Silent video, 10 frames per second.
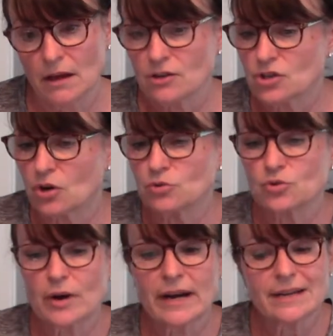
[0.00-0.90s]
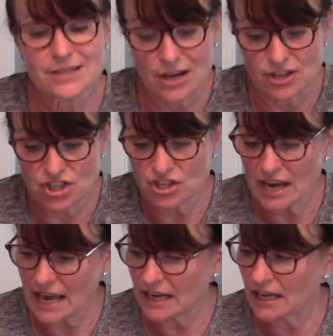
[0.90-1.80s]
Don't try to touch
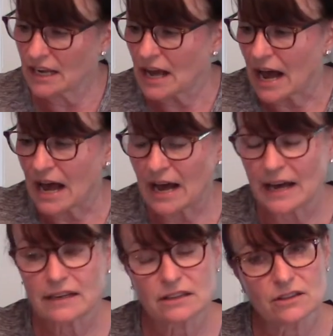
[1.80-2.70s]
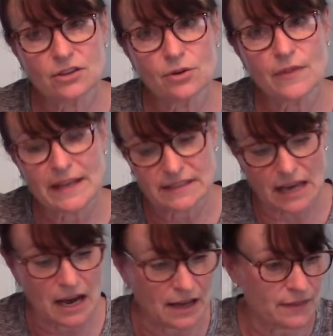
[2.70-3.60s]
any hot glue that's
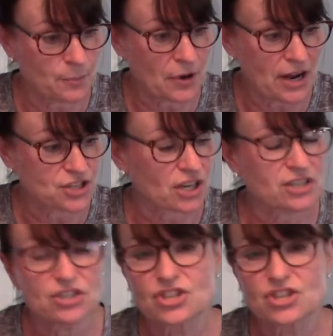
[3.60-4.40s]
on the project.